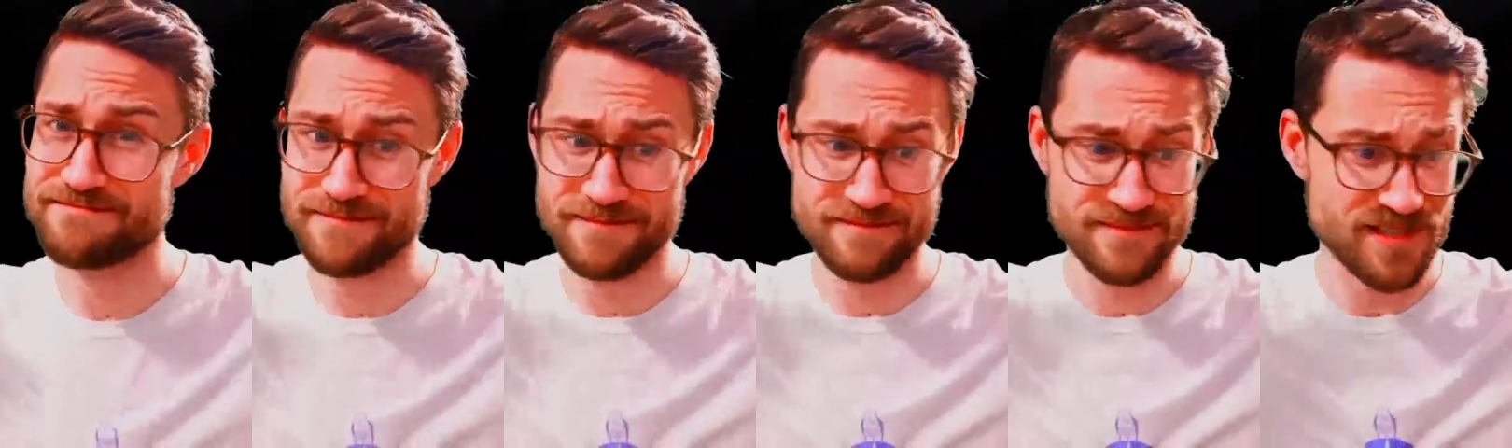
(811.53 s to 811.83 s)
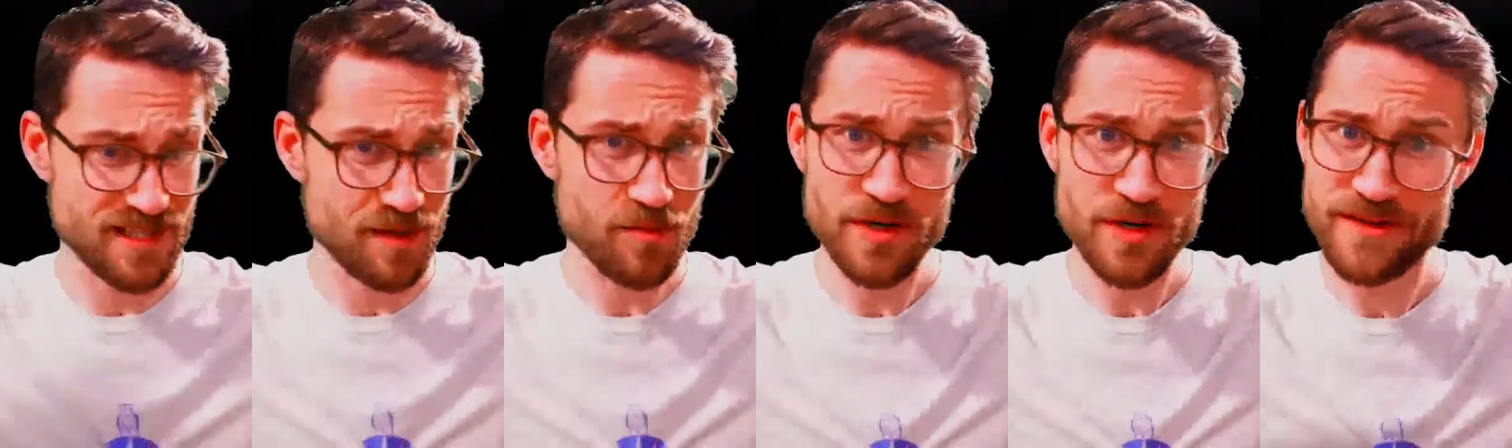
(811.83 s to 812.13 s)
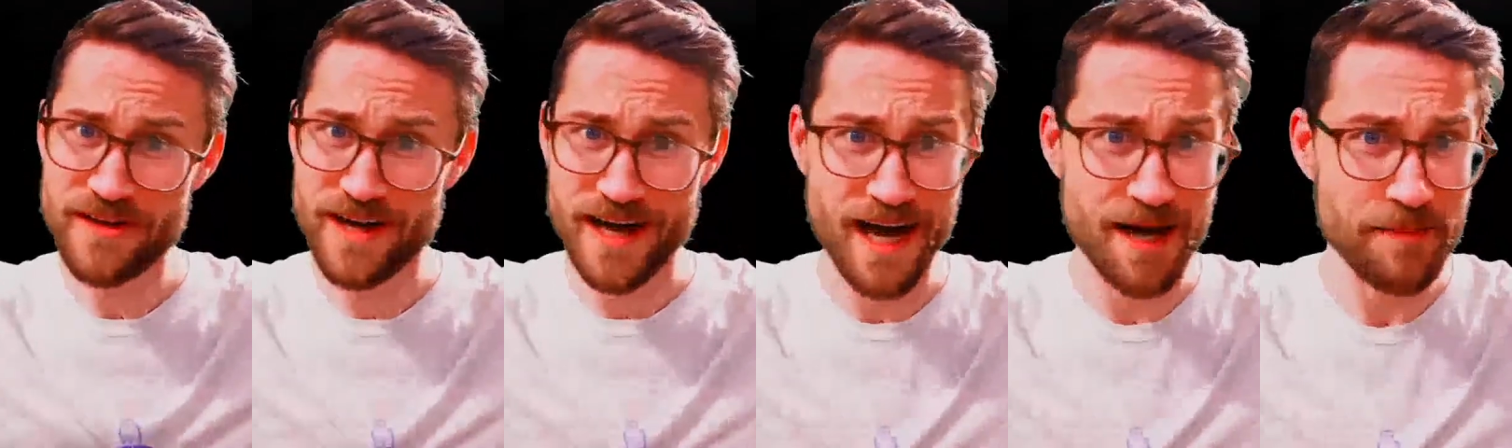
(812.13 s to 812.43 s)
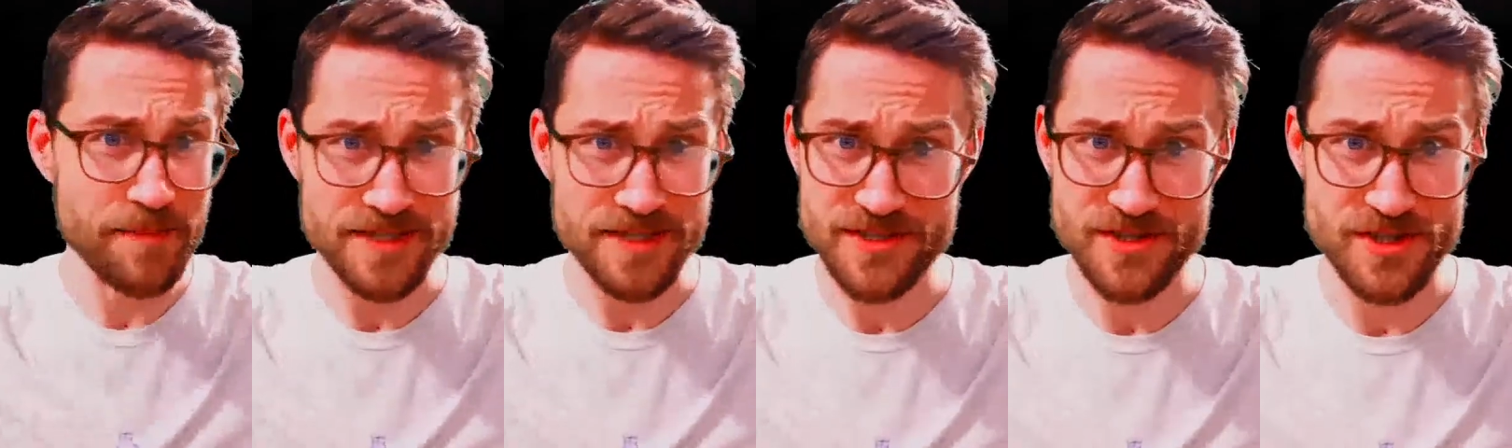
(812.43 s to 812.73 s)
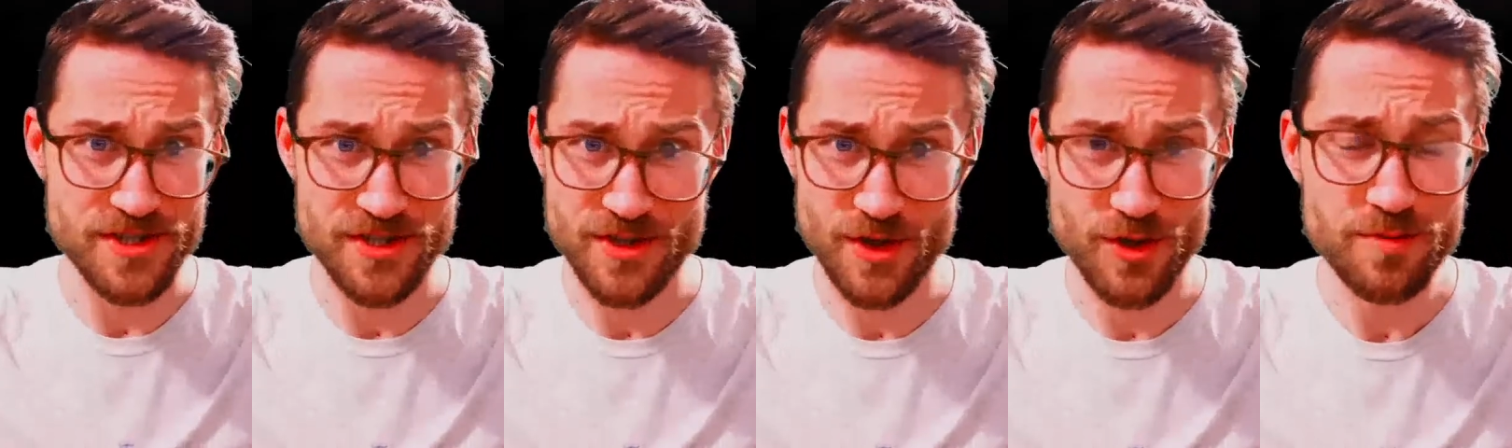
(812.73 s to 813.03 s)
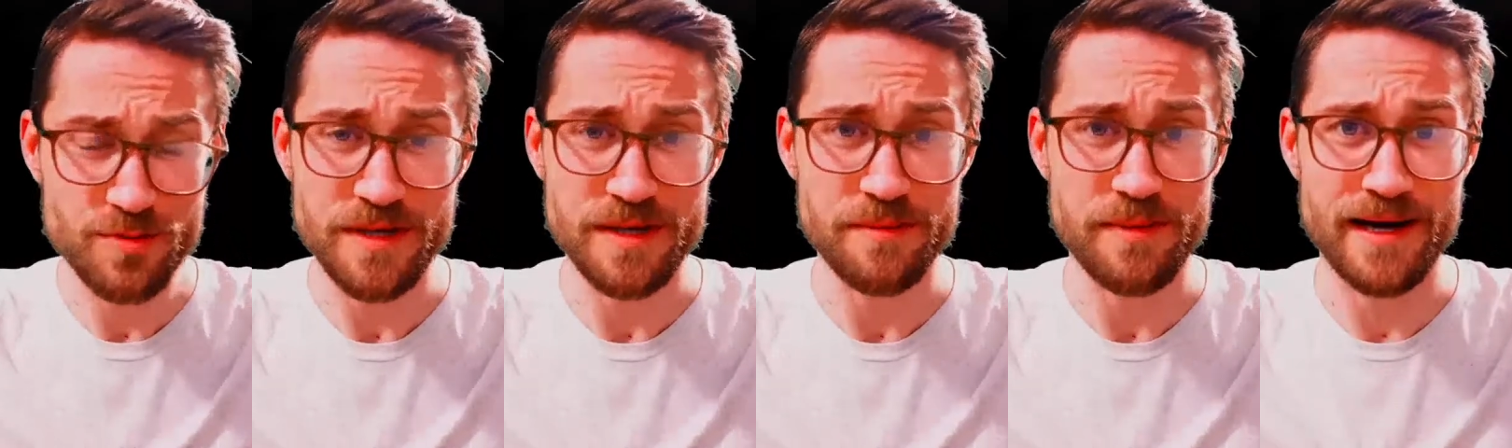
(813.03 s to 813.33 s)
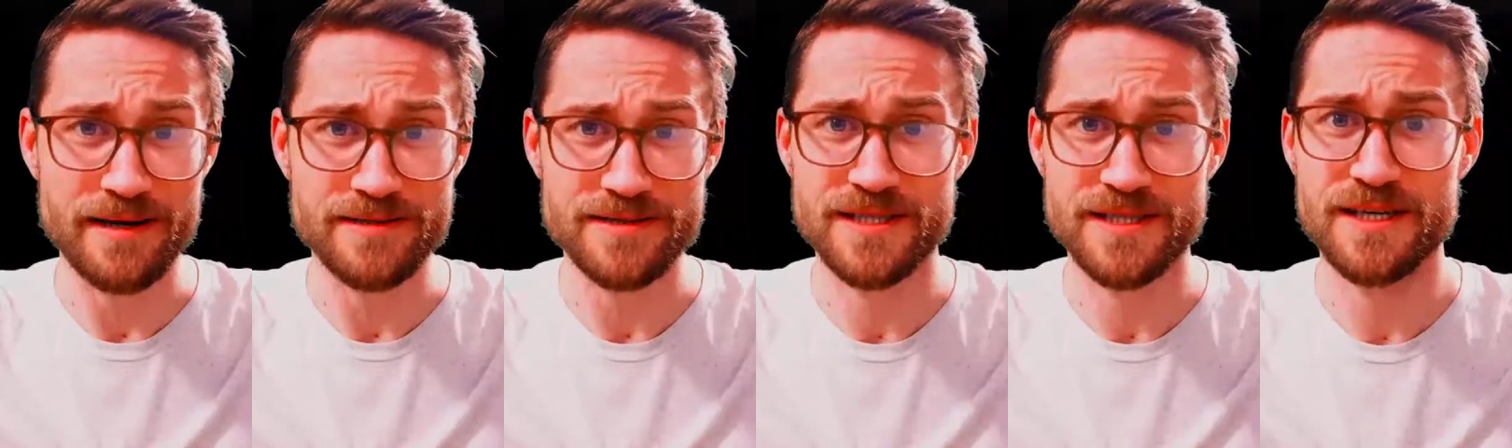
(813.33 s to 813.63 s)
someone in the comments just told me
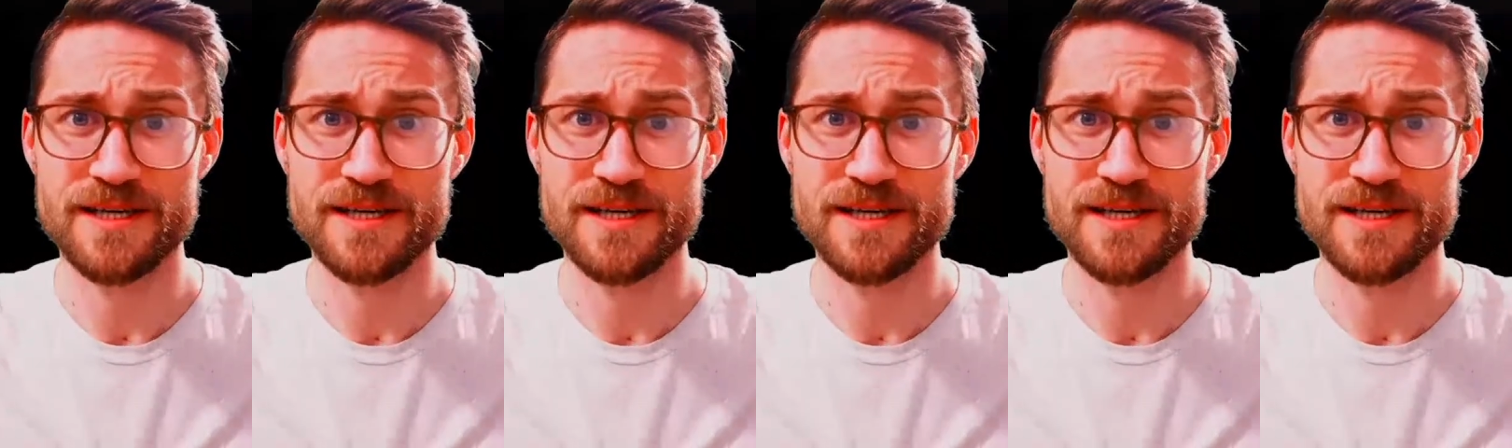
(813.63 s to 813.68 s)
about.